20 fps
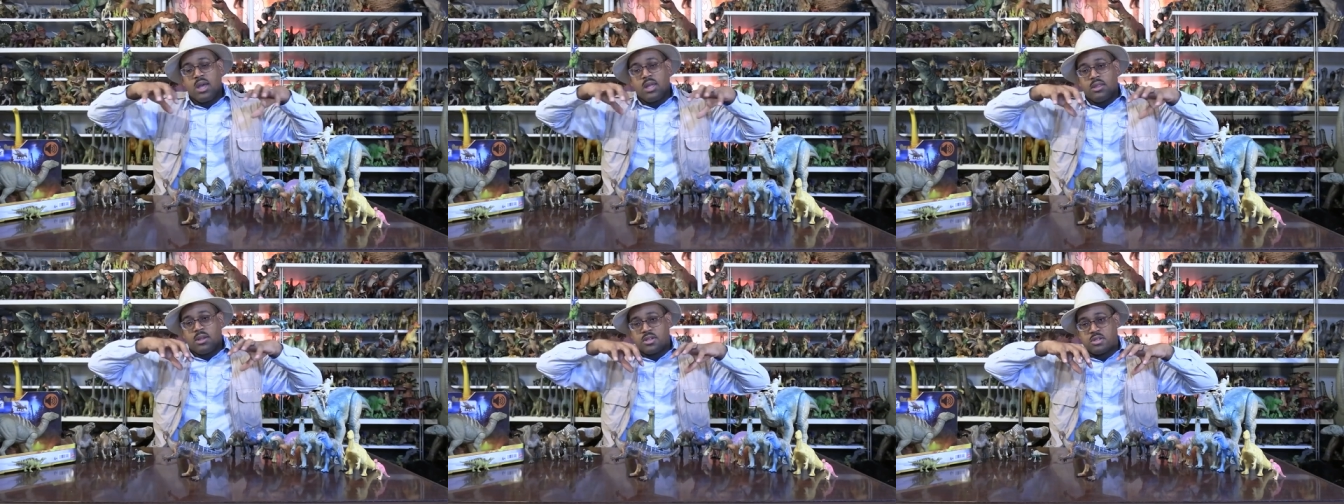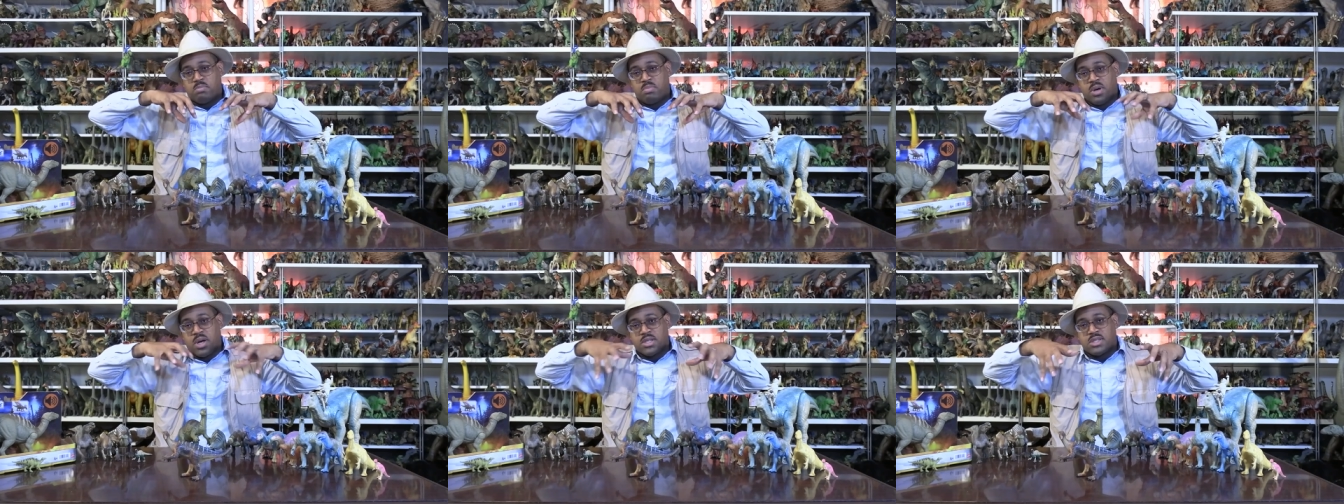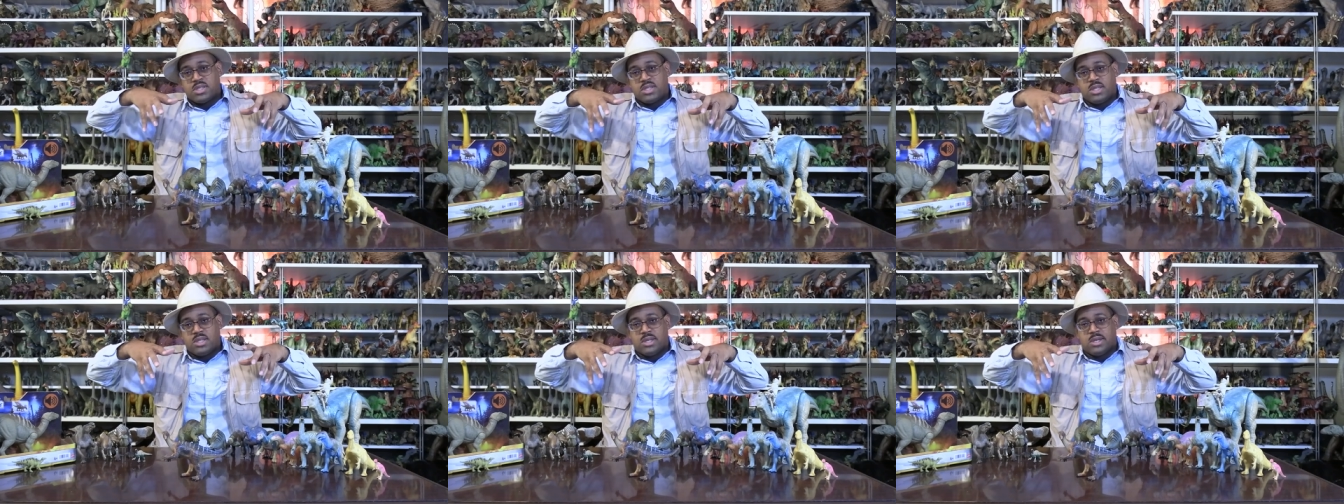There's
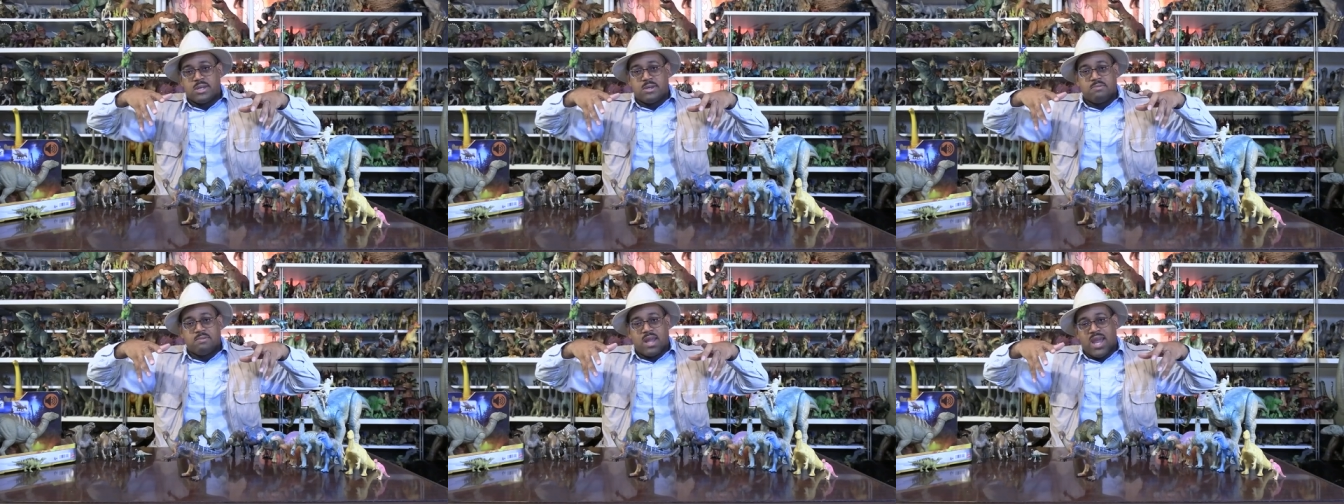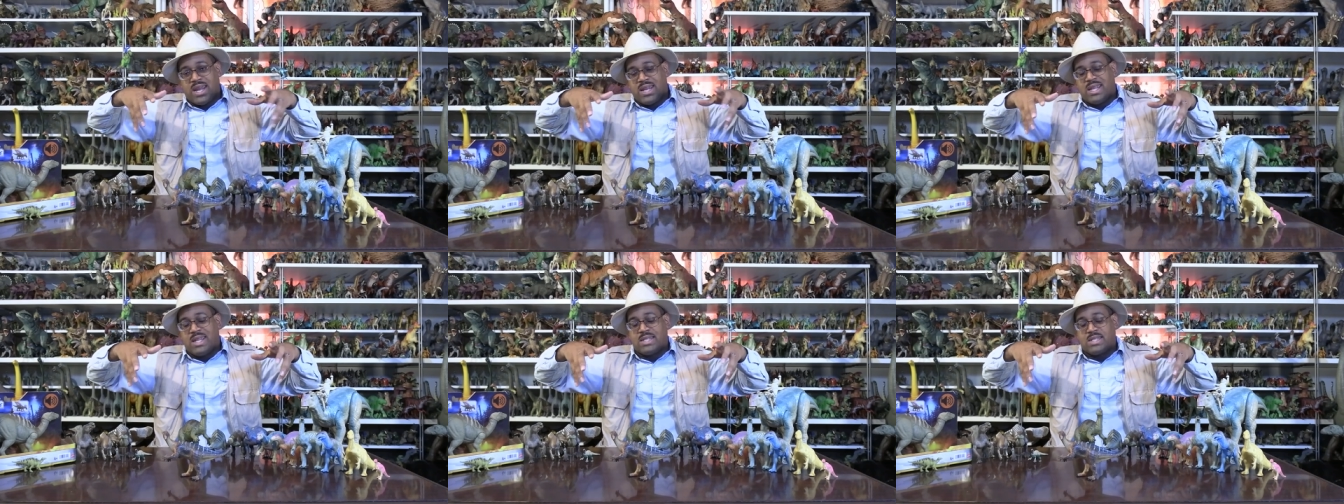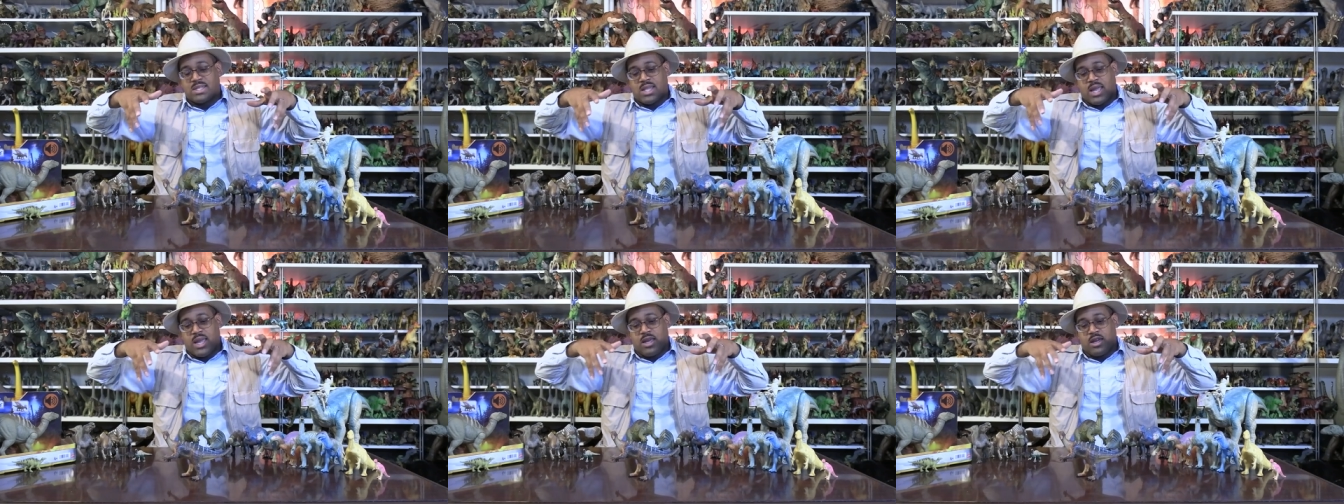books in the 90s
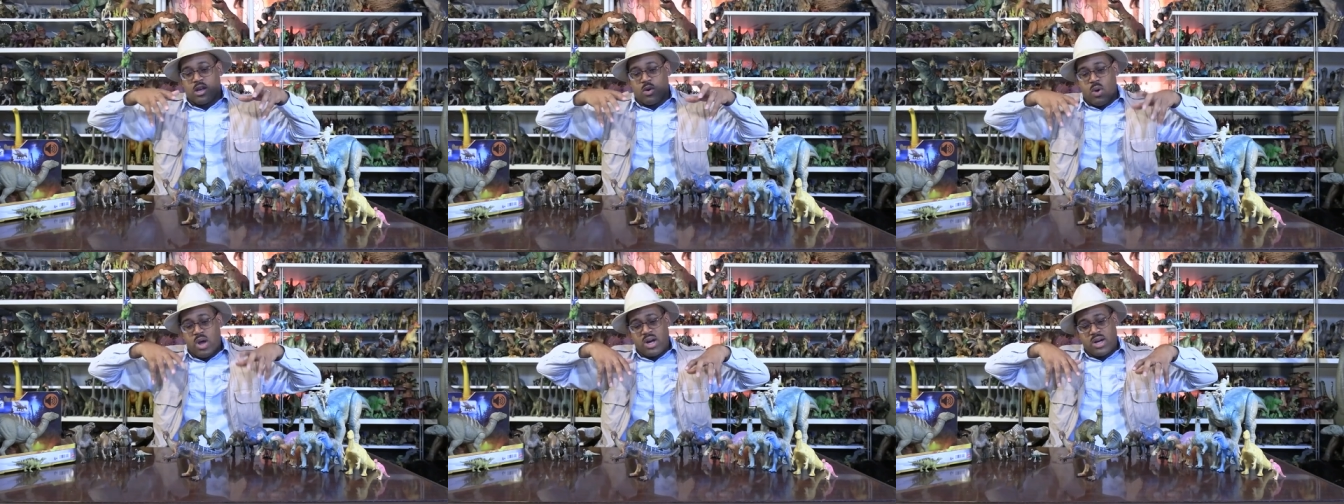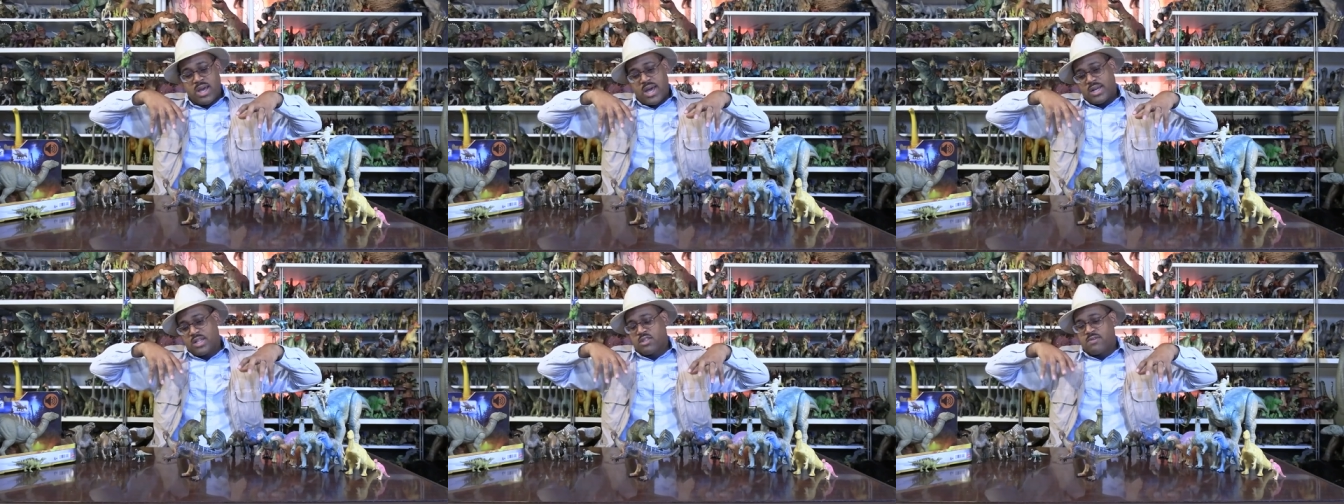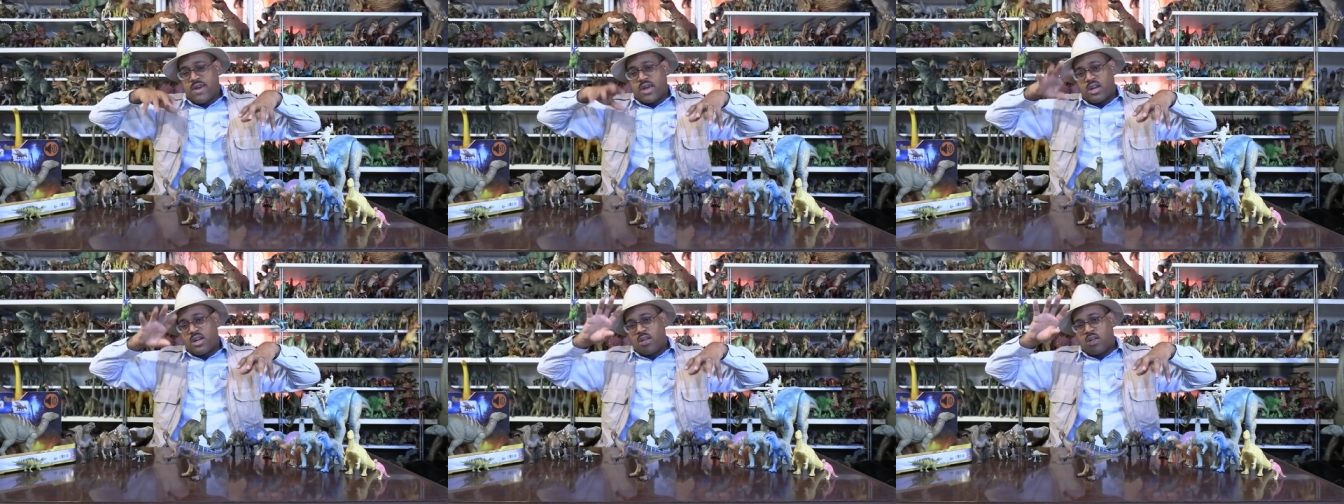saying iguanodon's
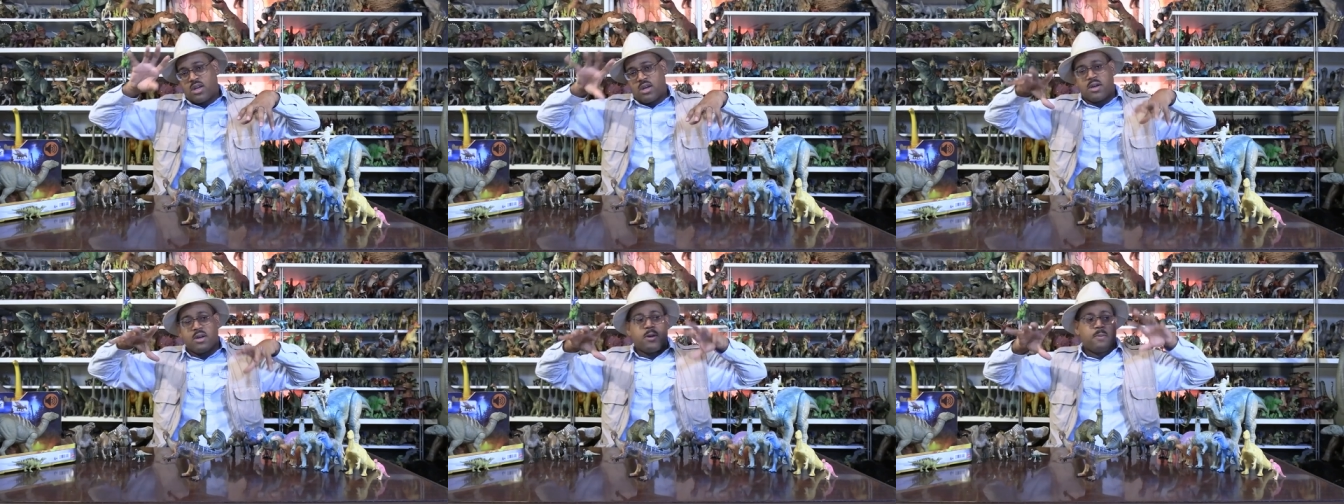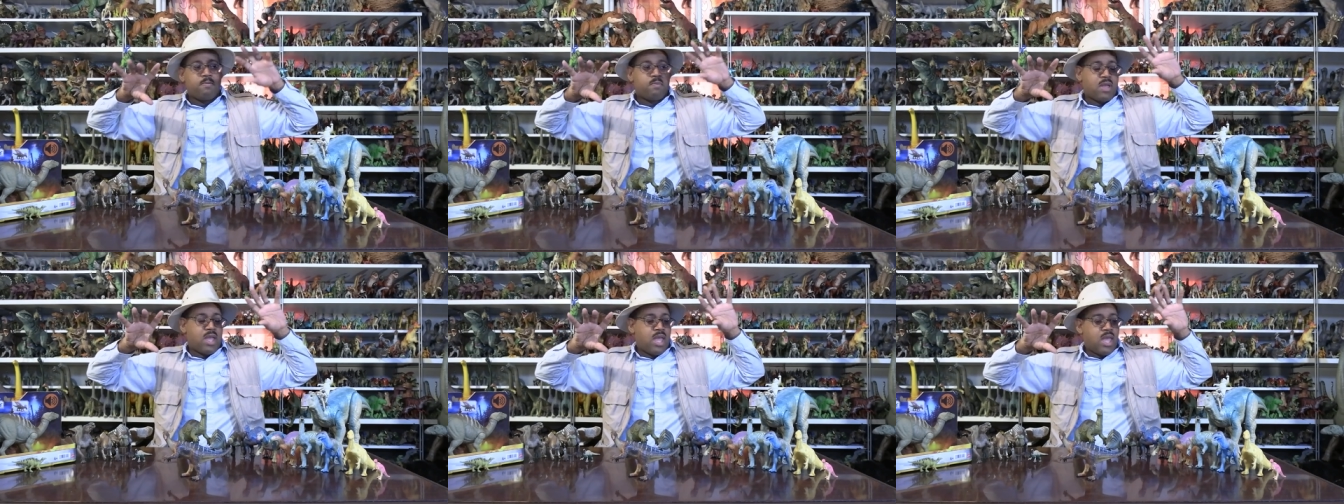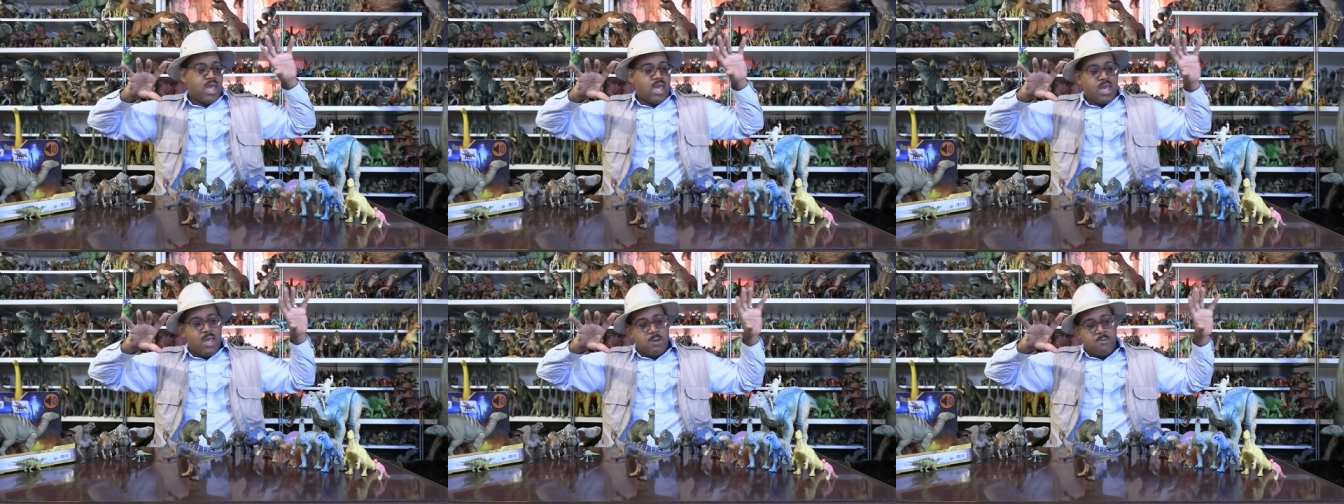found in Europe
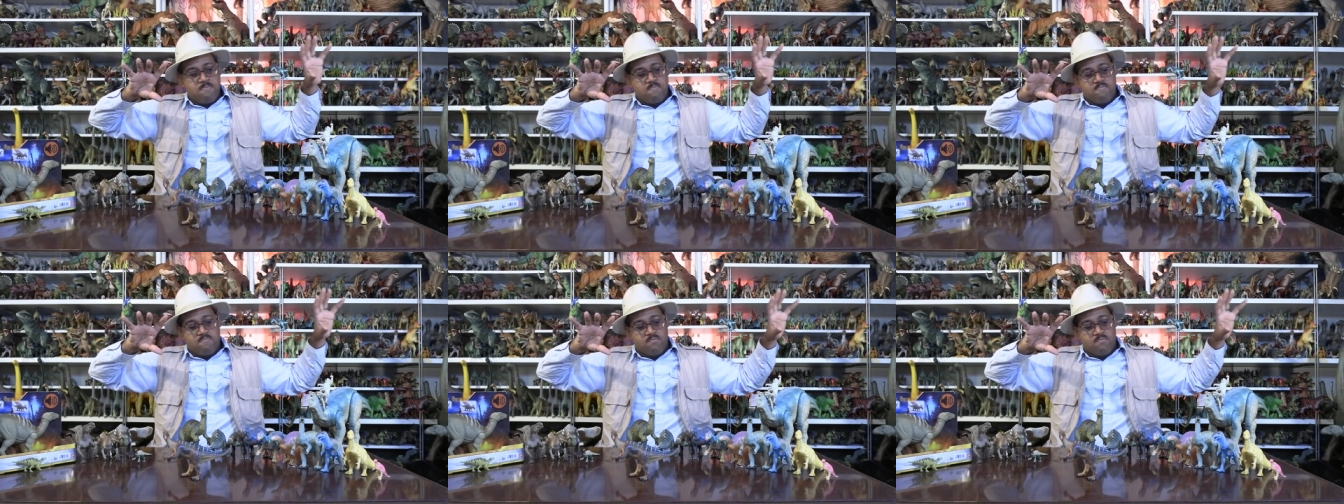and